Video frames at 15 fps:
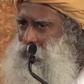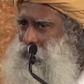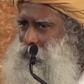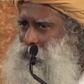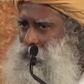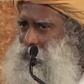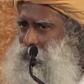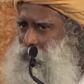
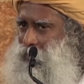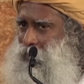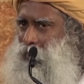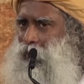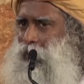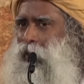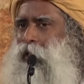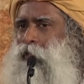is
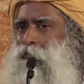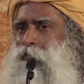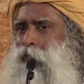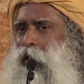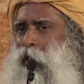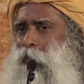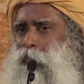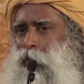life
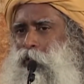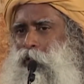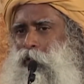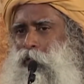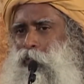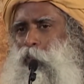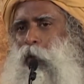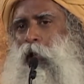
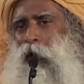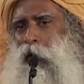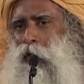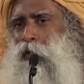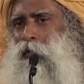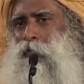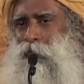happening well.